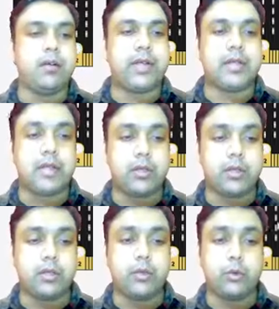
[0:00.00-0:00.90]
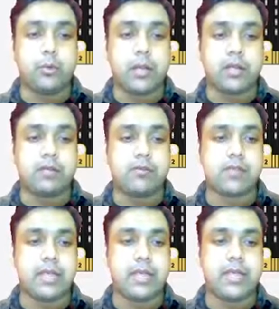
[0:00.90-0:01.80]
Right now there are two
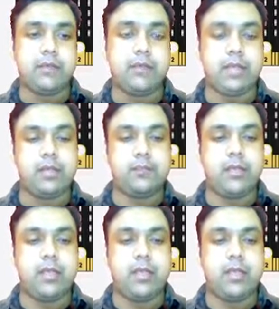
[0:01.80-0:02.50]
buttons, A and B,